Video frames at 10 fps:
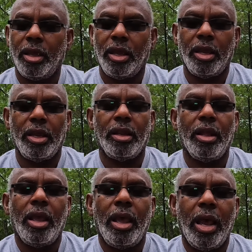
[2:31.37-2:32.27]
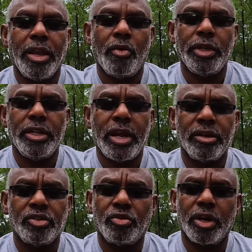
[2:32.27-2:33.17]
And I know what the
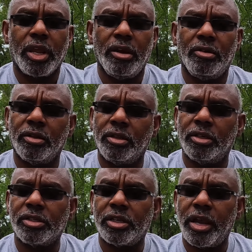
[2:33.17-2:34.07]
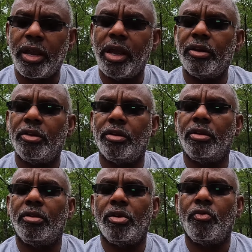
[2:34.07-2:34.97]
dinosaur kale looks like. I
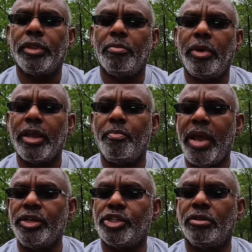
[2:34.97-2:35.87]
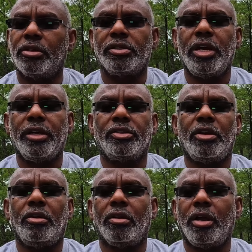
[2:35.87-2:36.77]
don't know what the Black Magic looks like,
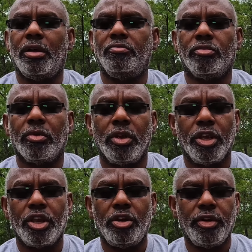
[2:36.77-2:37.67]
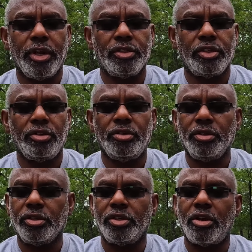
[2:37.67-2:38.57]
so I'm curious
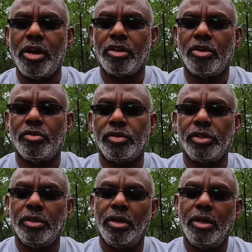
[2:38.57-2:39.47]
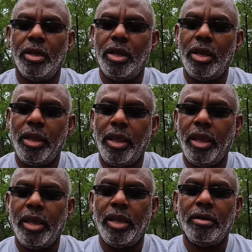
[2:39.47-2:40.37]
to start those.
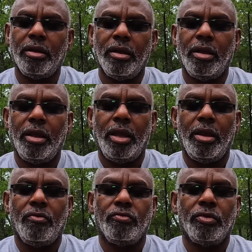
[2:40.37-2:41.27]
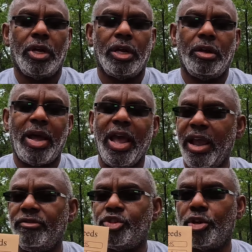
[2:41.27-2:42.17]
And I
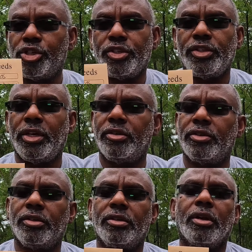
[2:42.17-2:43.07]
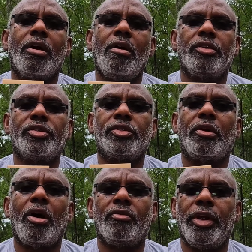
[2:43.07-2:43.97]
have Georgia Southern
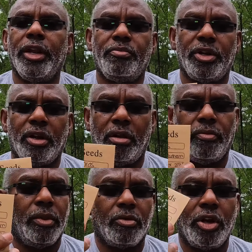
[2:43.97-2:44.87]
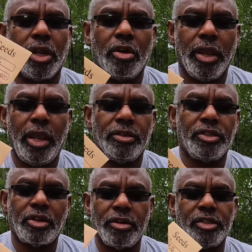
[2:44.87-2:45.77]
collards already, but I'm going to go ahead
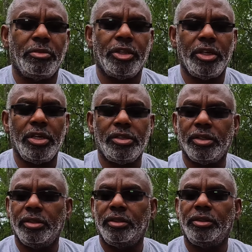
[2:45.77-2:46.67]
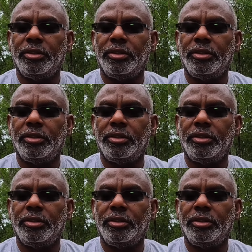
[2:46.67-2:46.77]
and start some of these.